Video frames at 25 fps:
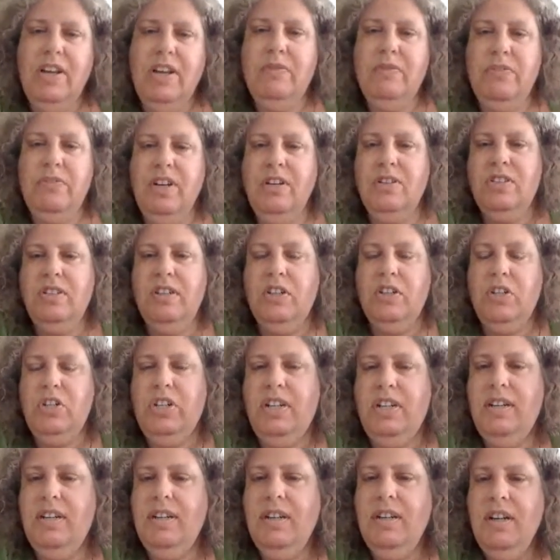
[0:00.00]
when, when you have now
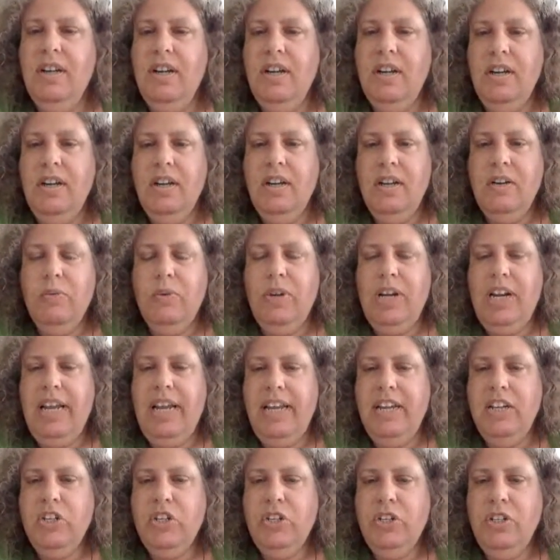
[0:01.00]
such a
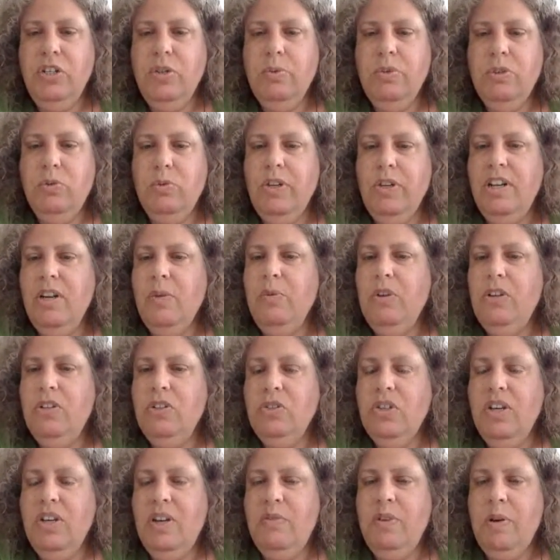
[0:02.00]
relation, you would really
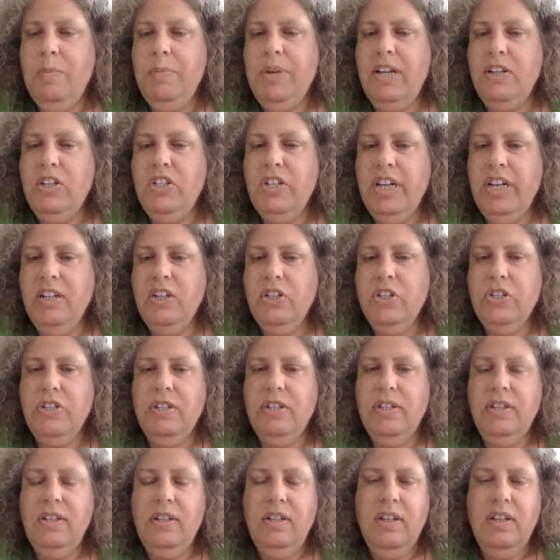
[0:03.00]
want to have a
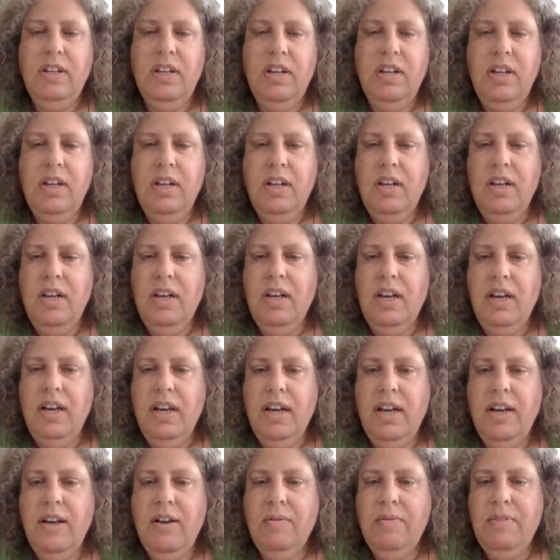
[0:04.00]
bijection.
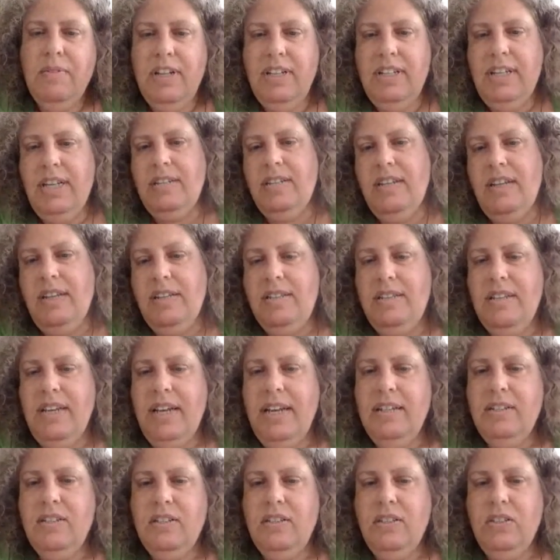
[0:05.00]
Um, and as I
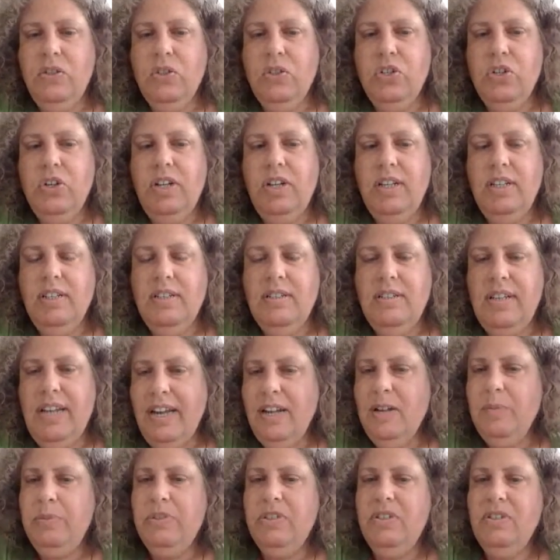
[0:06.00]
said, usually
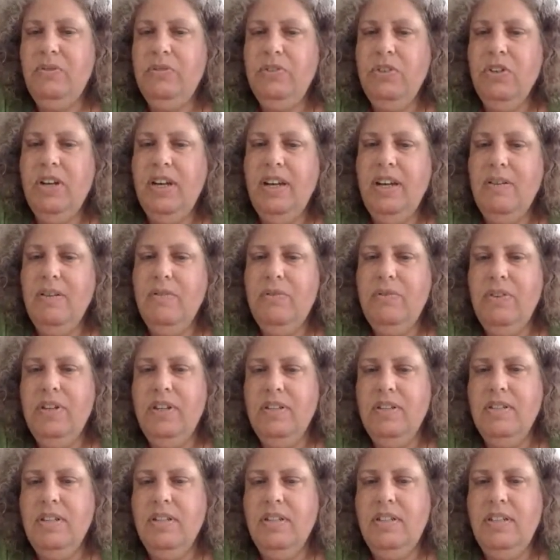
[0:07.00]
it helps if you have
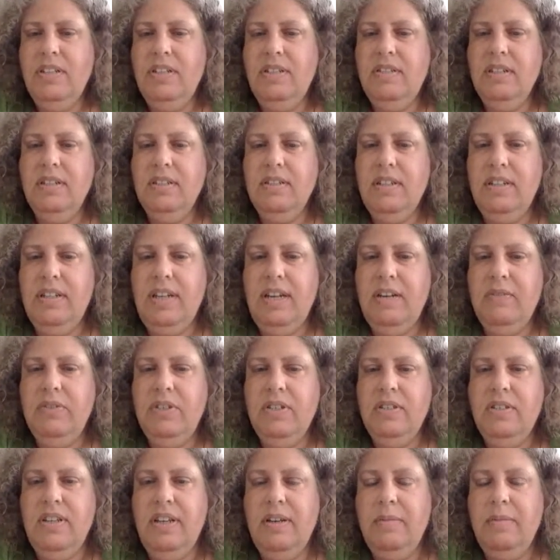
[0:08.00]
uh, statistics that
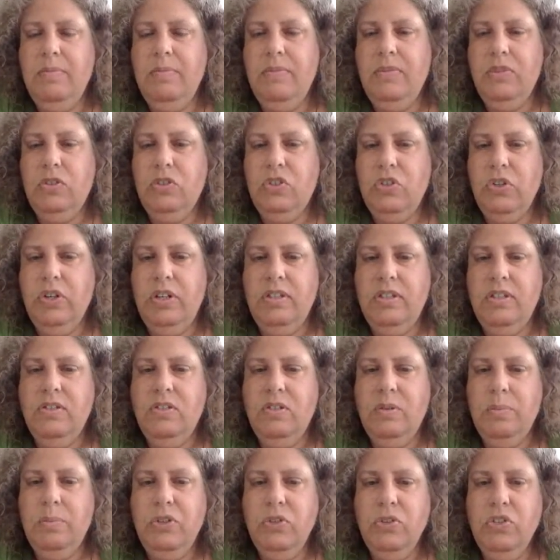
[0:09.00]
have the same
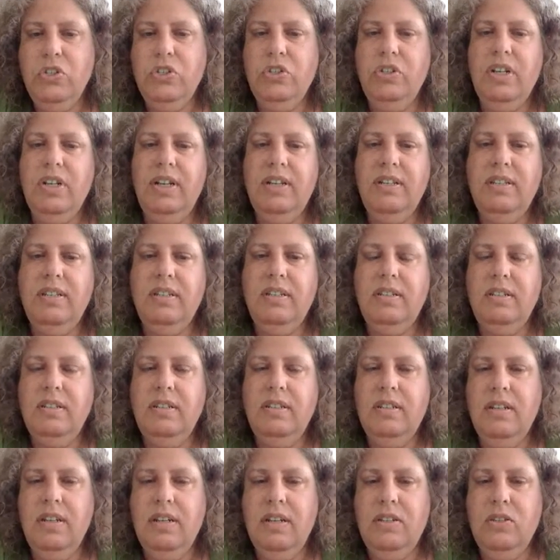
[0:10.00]
joint distribution. And
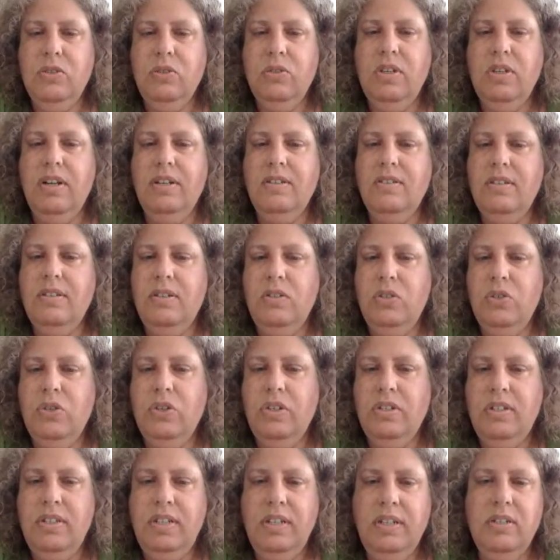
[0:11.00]
in uh, two thousand
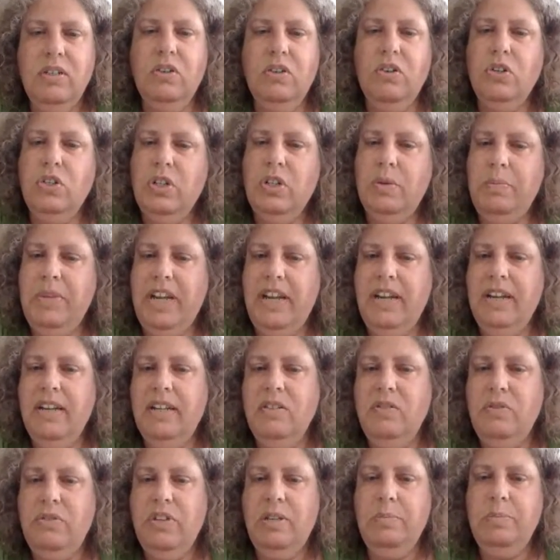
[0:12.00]
thirteen, Roger
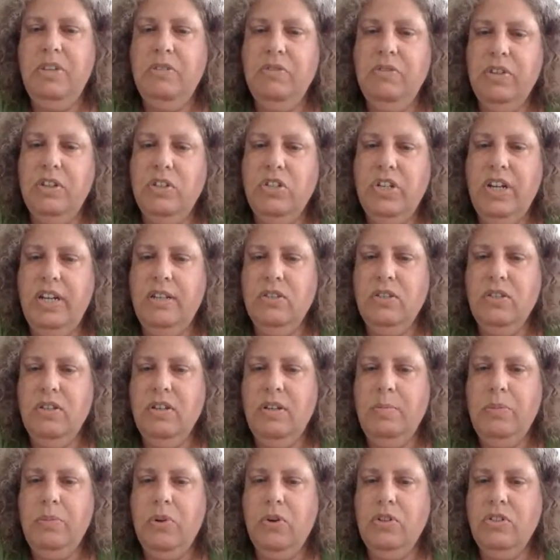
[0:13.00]
Behrend, Philippe Di
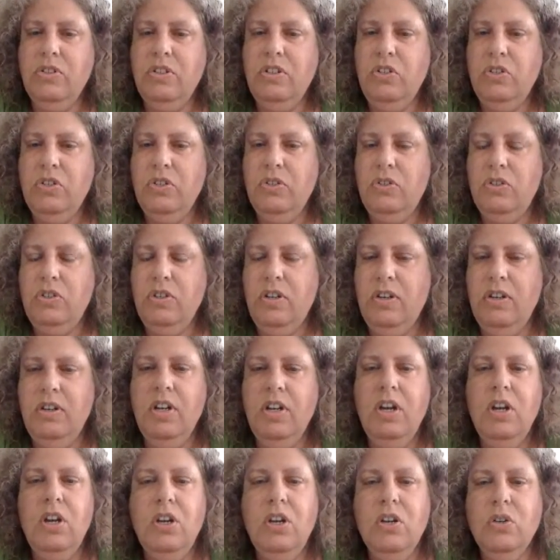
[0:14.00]
Francesco, and Paul
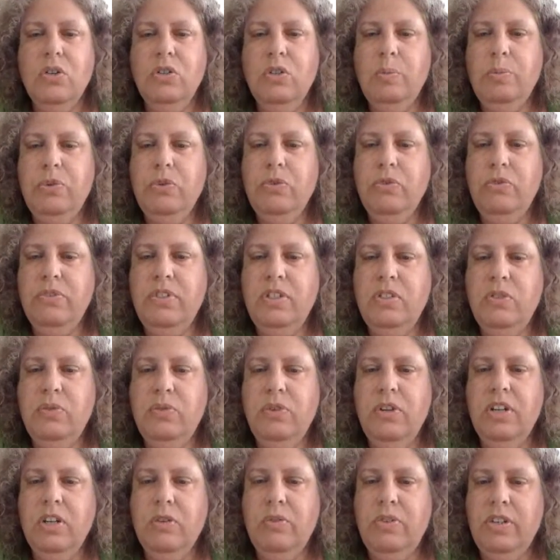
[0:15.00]
Zinn-Justin could prove
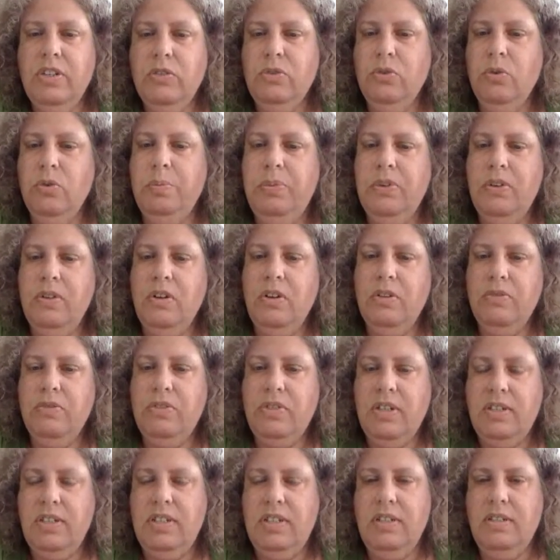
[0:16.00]
this for a quadruple
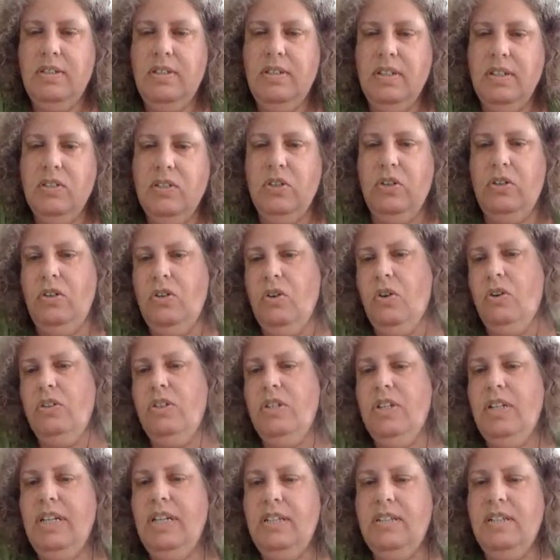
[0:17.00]
of statistics on
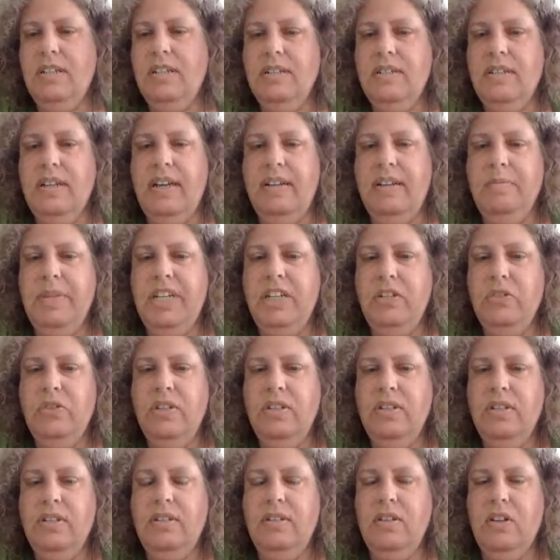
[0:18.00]
alternating sign
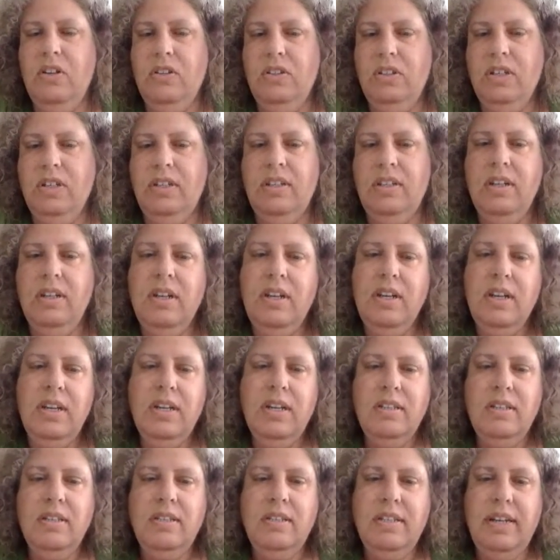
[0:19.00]
matrices on um,
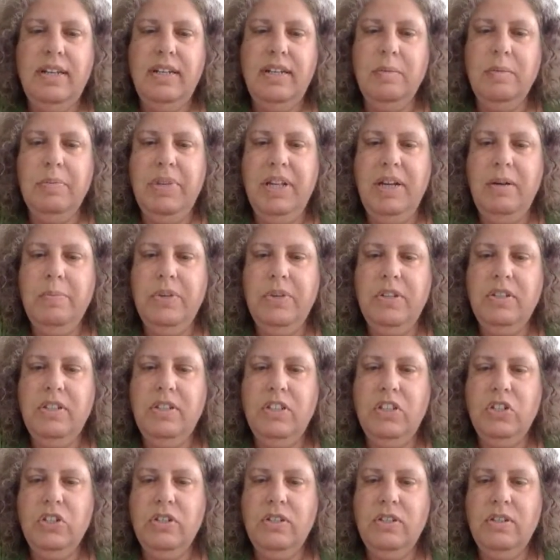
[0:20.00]
descending plane
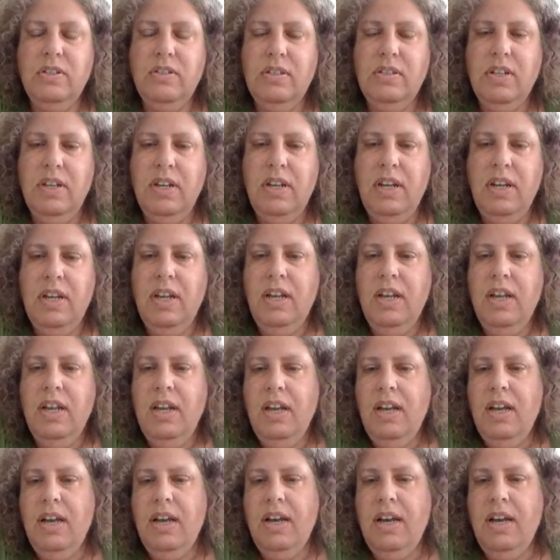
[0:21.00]
partitions.
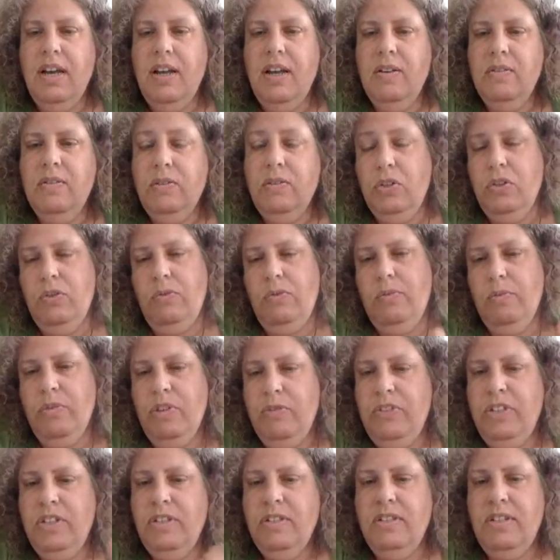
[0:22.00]
Uh,
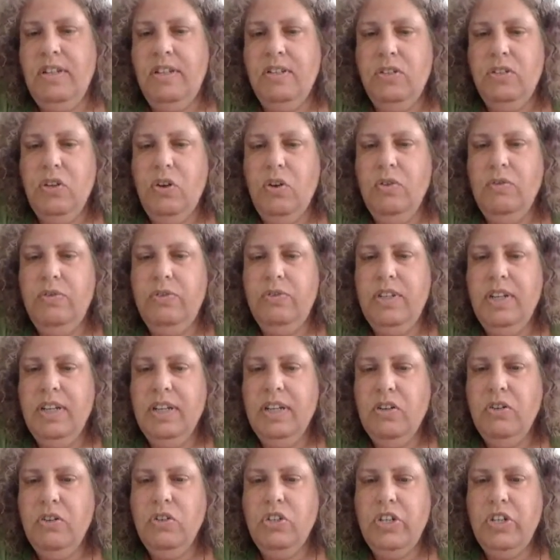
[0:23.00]
so with this, they
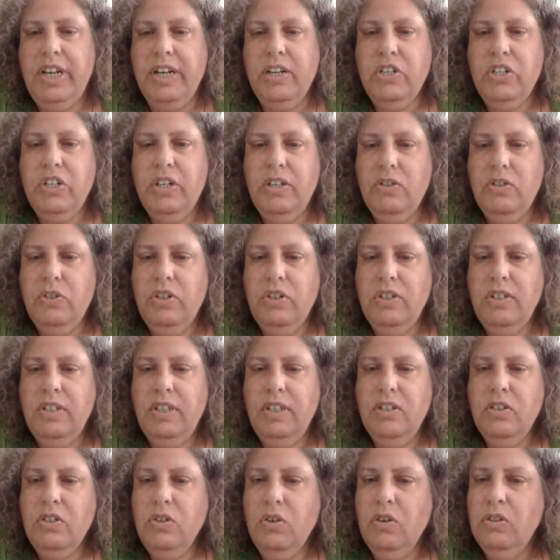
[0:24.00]
solved the conjecture, a
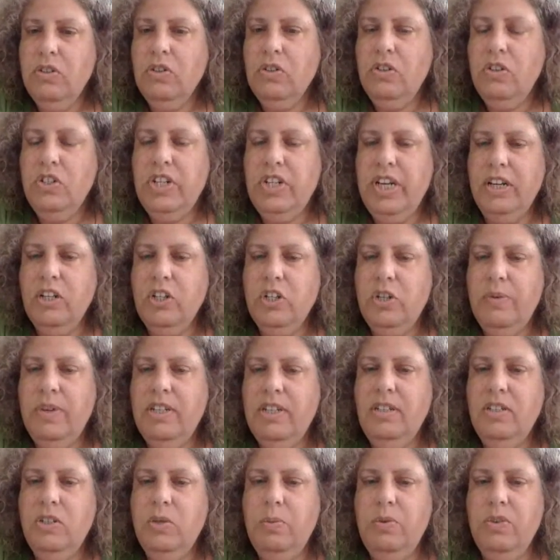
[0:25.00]
thirty-year-old
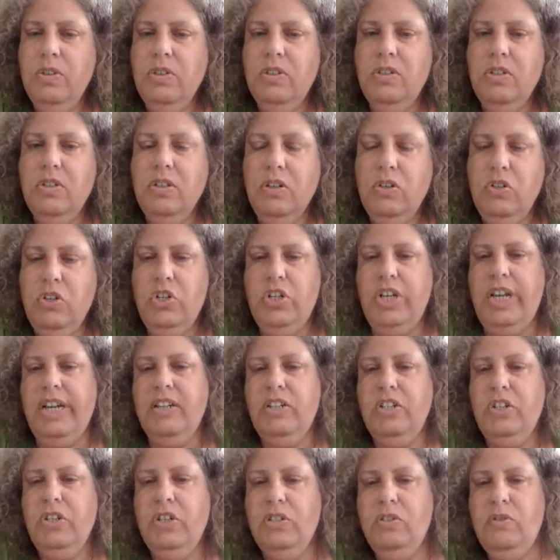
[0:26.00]
conjecture, where this was
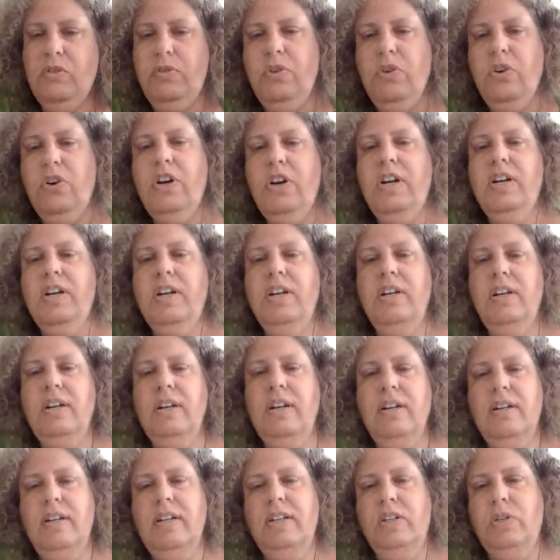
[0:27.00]
conjectured for
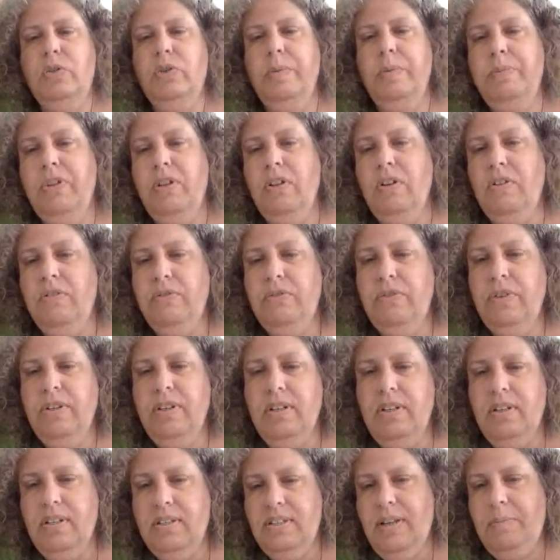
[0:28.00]
uh, a triple
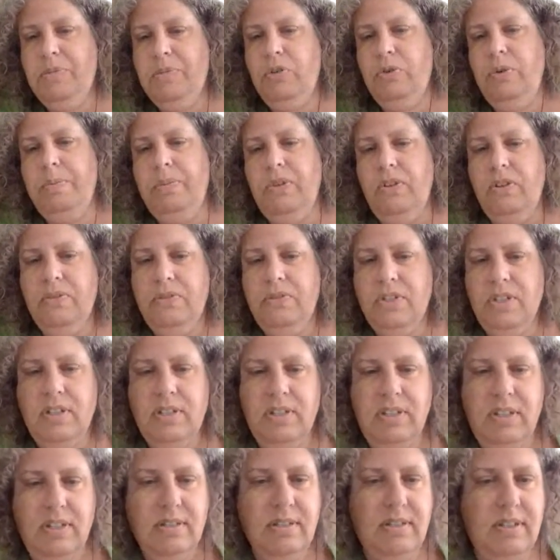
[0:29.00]
of uh, a sub-triple of
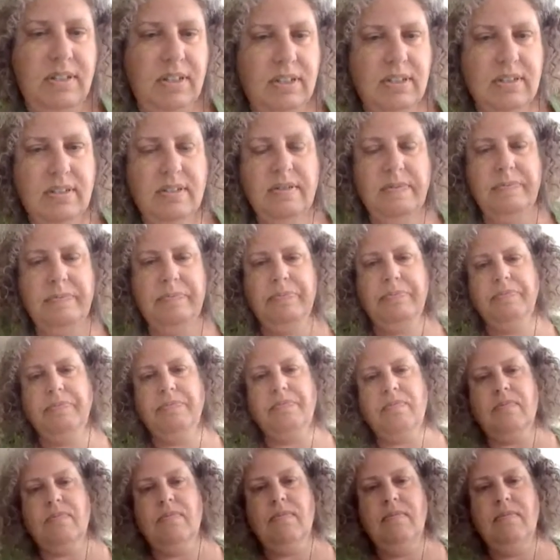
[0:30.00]
statistics.